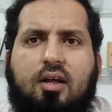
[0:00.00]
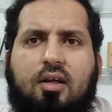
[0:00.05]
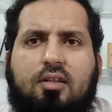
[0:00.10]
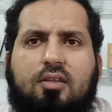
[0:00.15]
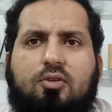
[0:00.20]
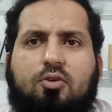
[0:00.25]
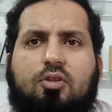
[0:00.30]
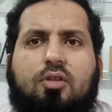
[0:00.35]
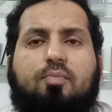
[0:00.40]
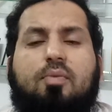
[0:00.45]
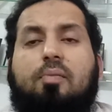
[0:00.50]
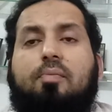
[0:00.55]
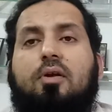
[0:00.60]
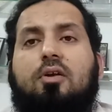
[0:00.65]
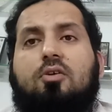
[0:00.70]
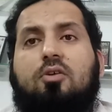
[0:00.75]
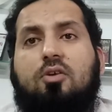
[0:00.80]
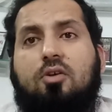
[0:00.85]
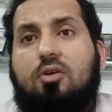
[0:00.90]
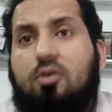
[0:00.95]
so the people
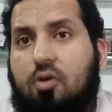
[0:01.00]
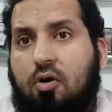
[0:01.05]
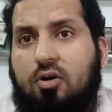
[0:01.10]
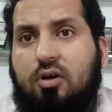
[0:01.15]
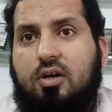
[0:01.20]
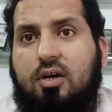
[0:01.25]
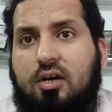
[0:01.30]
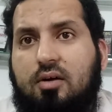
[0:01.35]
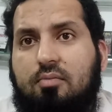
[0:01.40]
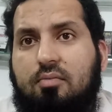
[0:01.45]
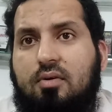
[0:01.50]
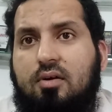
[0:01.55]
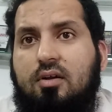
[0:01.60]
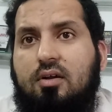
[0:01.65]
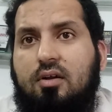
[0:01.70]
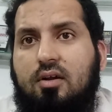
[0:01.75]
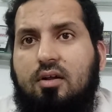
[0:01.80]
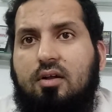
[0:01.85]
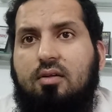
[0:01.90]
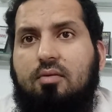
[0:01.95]
don't come.
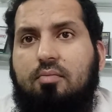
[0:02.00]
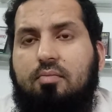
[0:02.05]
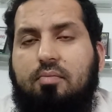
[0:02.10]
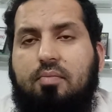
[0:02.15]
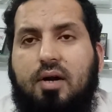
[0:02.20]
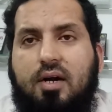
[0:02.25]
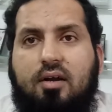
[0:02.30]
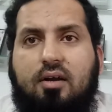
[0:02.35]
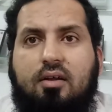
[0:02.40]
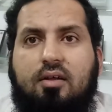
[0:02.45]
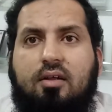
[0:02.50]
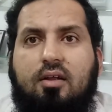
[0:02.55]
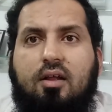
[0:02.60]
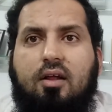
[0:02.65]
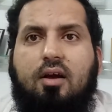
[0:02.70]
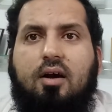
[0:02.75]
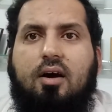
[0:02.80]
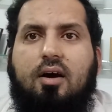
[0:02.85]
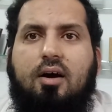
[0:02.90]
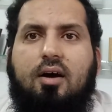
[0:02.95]
But
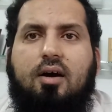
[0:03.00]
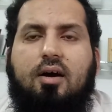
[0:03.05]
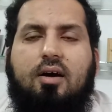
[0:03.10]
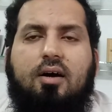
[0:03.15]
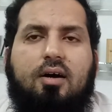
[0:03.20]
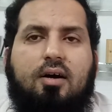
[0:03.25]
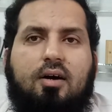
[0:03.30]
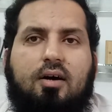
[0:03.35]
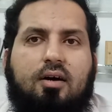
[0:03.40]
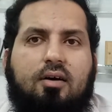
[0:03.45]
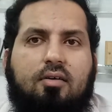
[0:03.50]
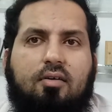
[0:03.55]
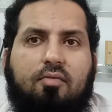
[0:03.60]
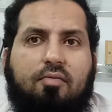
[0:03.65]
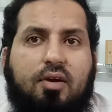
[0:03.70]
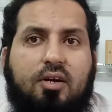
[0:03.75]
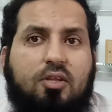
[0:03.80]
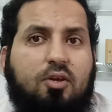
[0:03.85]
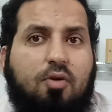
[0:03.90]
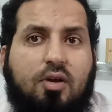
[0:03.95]

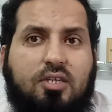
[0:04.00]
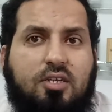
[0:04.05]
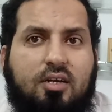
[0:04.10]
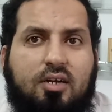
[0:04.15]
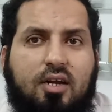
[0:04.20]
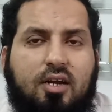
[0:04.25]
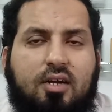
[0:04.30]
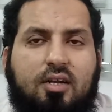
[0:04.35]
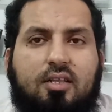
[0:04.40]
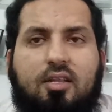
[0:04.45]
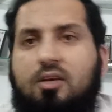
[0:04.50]
what the USA did,